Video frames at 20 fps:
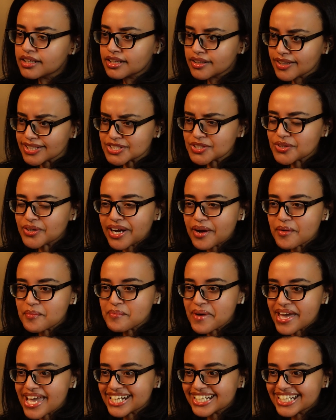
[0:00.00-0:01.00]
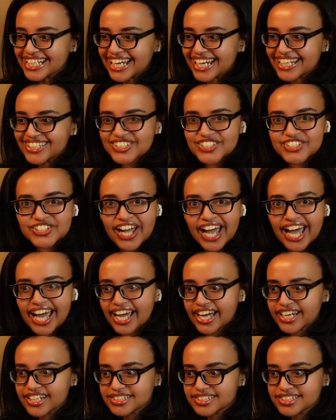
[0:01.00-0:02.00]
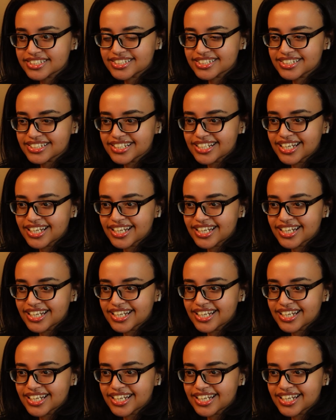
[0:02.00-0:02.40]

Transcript: That's our guy. Man, he got jacked.